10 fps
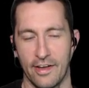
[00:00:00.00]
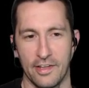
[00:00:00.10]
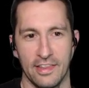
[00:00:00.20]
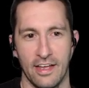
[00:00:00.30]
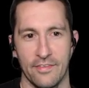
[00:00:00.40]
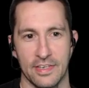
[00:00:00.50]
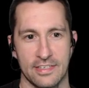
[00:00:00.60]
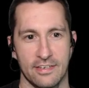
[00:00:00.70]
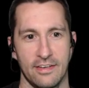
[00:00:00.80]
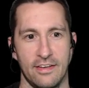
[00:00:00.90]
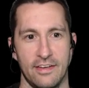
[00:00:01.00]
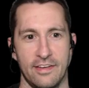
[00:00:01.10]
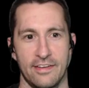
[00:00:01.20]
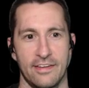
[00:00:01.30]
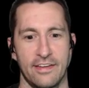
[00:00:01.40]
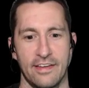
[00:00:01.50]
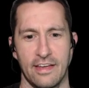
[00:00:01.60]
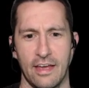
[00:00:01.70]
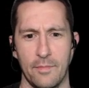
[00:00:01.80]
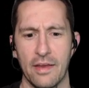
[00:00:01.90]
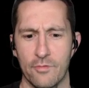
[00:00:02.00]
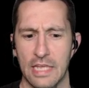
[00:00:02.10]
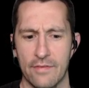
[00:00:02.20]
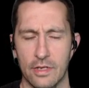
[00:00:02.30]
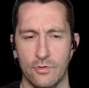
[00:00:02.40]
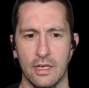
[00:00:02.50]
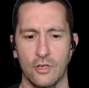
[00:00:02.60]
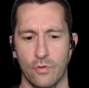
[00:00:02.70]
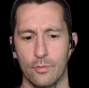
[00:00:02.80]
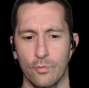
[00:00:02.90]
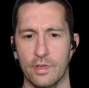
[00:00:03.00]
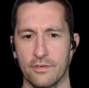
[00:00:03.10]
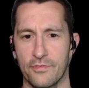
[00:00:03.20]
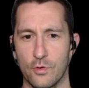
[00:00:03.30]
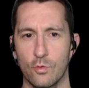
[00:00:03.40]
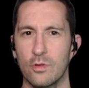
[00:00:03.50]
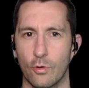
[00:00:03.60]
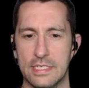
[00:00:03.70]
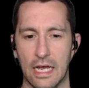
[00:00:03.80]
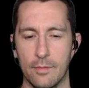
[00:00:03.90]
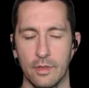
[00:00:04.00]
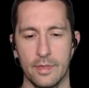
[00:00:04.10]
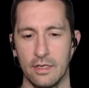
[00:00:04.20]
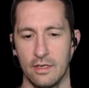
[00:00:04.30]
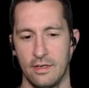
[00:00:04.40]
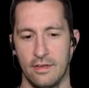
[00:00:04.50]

Oh, love it. Not really having any trouble with the fuel or time limit.